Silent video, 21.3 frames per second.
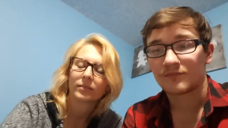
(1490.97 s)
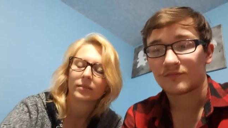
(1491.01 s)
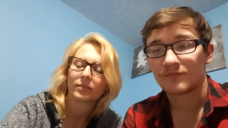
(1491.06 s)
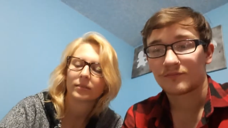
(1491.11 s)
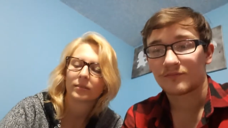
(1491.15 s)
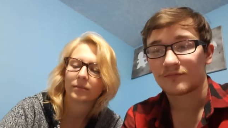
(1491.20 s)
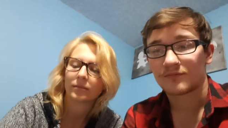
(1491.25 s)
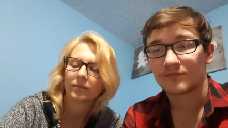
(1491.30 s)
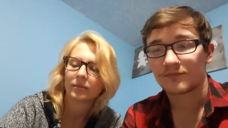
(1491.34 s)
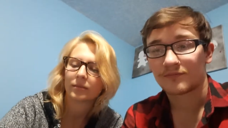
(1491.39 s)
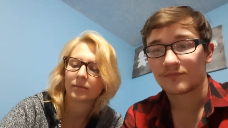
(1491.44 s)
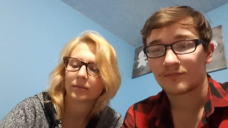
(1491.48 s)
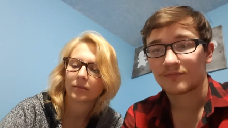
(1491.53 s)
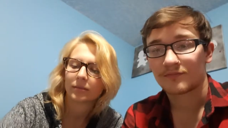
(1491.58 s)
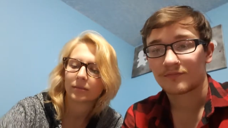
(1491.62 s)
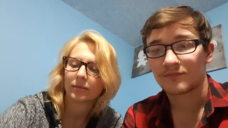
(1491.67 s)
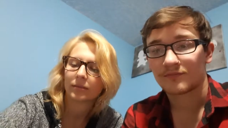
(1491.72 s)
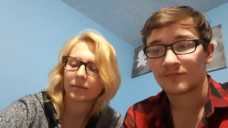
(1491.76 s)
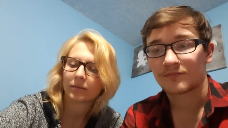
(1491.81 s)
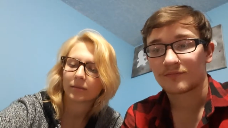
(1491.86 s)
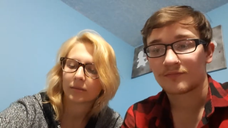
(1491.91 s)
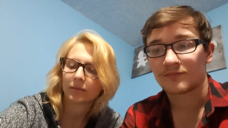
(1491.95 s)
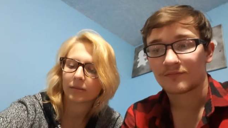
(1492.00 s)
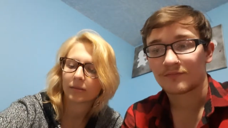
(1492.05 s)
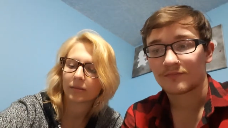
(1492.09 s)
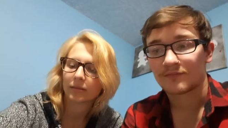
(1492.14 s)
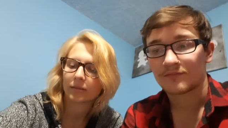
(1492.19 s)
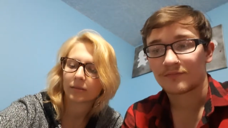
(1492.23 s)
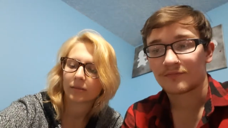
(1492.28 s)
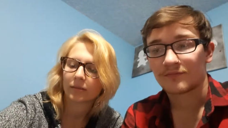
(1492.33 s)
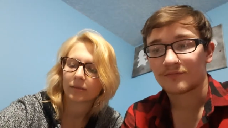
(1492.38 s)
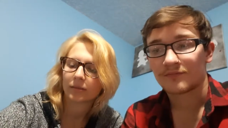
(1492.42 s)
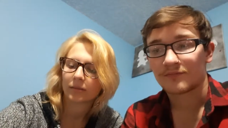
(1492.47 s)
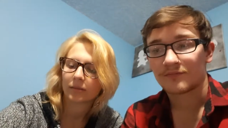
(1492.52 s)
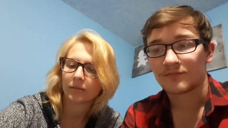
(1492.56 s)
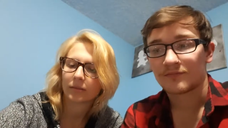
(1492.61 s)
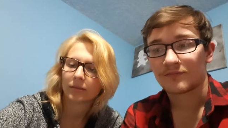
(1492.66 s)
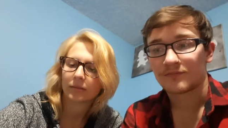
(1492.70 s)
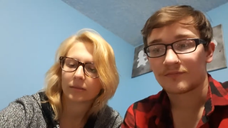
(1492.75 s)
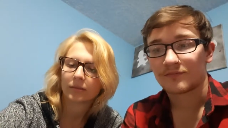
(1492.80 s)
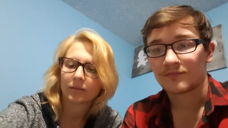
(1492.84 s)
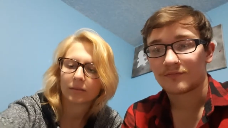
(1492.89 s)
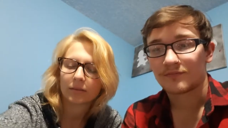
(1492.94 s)

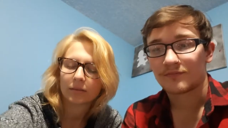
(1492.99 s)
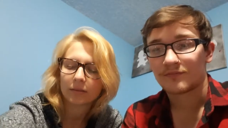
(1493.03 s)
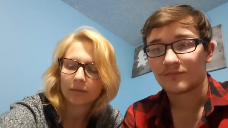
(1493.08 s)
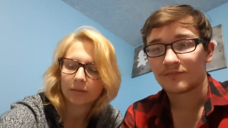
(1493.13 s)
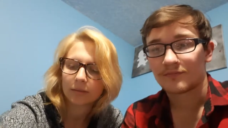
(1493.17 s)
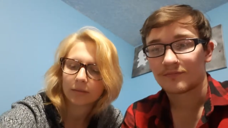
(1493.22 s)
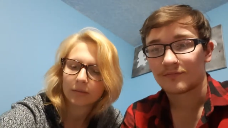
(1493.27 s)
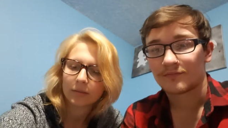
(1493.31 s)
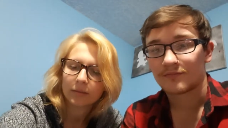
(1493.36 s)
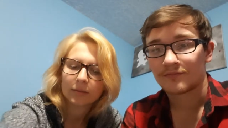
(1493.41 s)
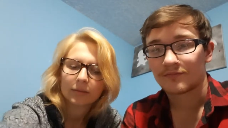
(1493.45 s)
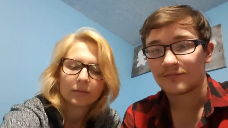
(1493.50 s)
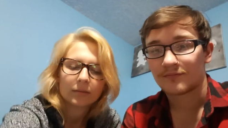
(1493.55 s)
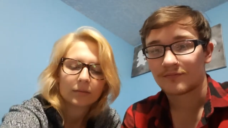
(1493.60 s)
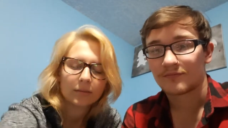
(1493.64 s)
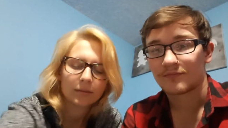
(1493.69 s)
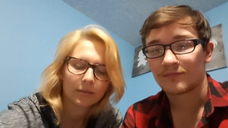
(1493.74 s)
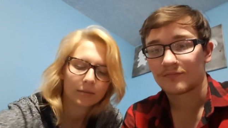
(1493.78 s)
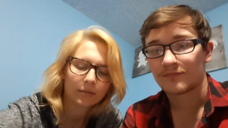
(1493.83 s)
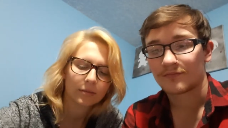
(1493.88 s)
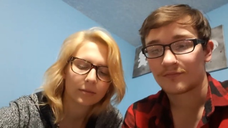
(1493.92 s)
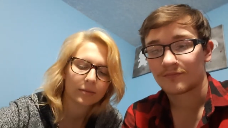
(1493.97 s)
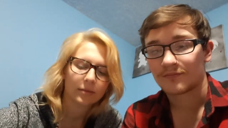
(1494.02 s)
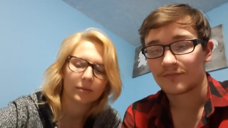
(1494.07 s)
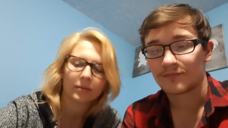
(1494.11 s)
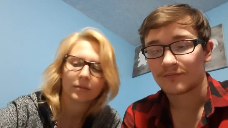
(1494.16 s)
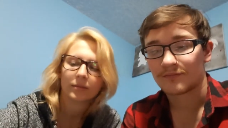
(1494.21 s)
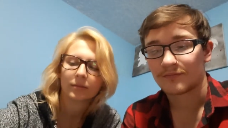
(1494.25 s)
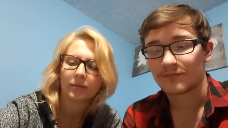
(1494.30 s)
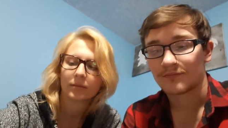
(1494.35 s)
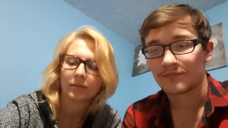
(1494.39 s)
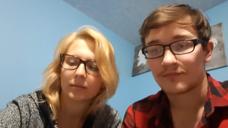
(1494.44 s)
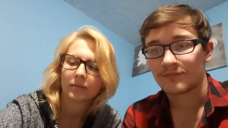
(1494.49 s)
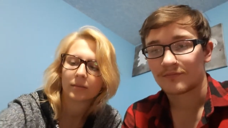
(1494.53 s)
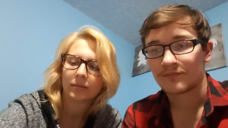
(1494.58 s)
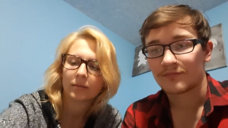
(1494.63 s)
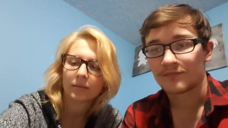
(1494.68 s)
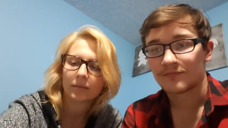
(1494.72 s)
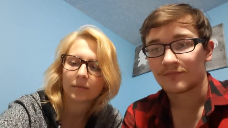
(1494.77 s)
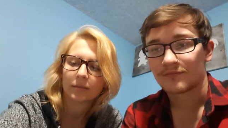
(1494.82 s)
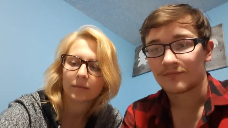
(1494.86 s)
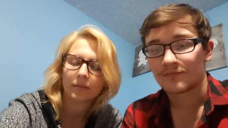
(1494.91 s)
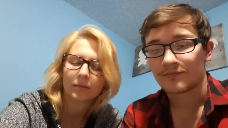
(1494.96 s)

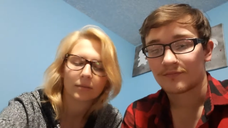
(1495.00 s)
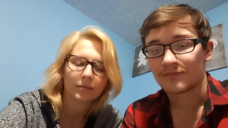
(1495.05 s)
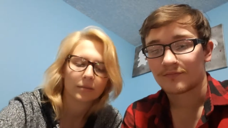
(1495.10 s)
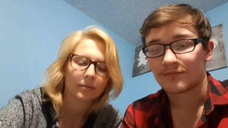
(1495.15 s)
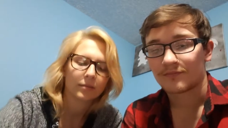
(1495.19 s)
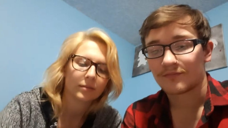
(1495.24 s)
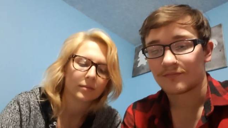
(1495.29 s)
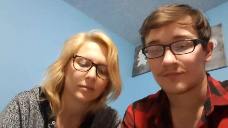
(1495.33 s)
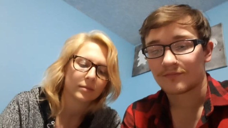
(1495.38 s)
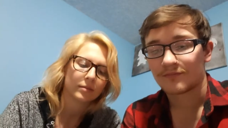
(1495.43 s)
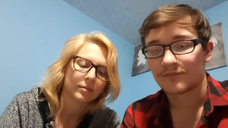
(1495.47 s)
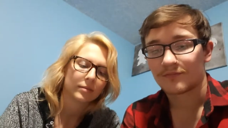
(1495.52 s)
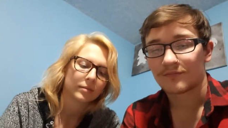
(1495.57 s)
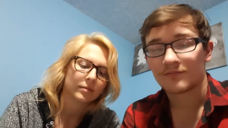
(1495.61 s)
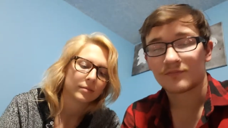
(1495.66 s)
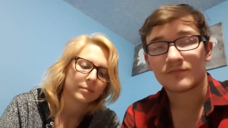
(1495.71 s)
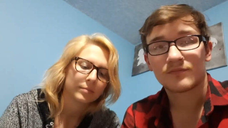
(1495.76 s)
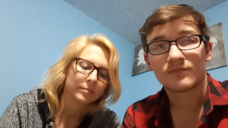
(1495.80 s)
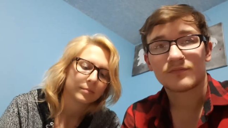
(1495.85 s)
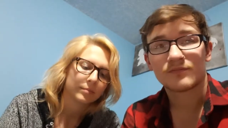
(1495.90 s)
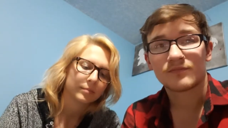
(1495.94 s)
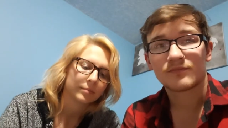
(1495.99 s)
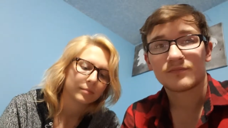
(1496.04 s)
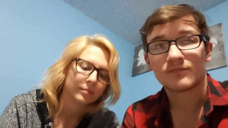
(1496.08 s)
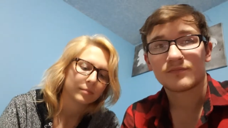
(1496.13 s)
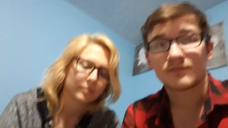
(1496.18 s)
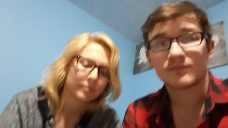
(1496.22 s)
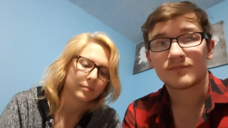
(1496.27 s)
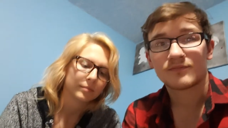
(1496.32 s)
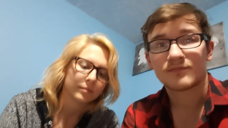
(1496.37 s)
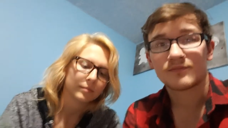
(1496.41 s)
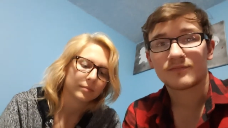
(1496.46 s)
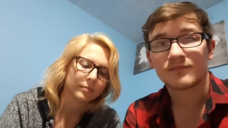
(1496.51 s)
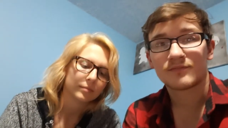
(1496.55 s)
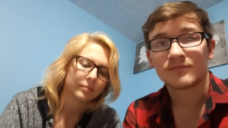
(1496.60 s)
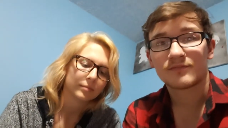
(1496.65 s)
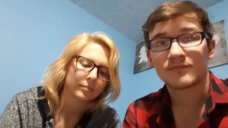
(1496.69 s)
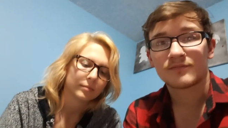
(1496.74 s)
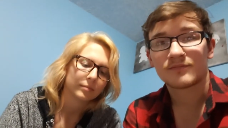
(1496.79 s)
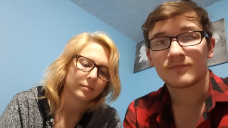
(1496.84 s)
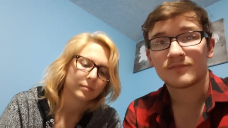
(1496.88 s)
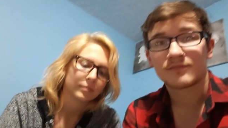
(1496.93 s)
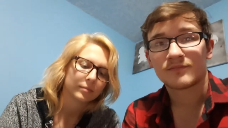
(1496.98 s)

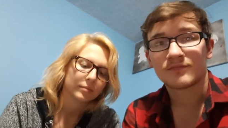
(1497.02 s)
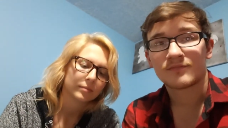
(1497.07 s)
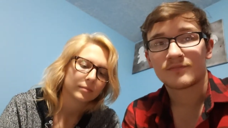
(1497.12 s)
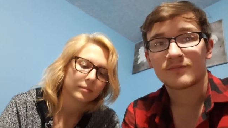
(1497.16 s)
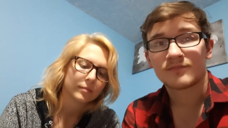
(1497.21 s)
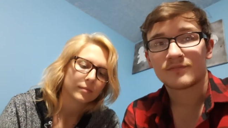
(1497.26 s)
(silence)